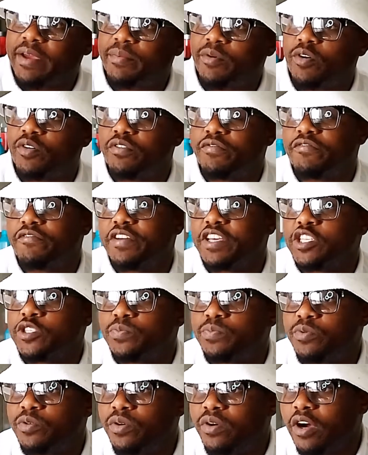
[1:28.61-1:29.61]
on
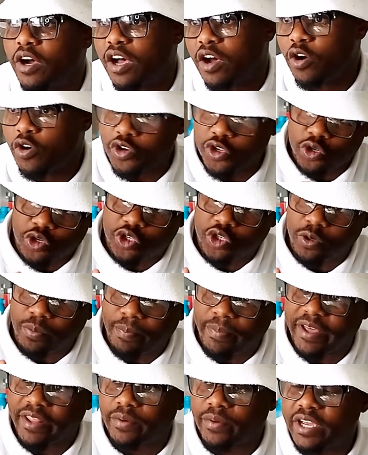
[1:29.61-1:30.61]
Facebook, on YouTube,
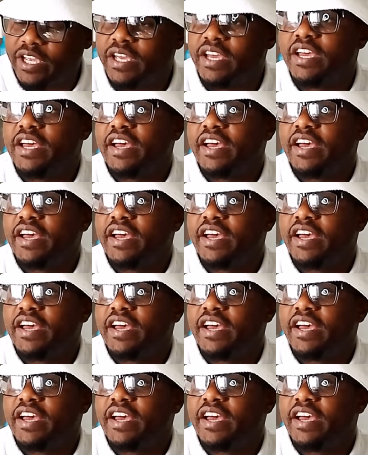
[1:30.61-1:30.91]
by the way.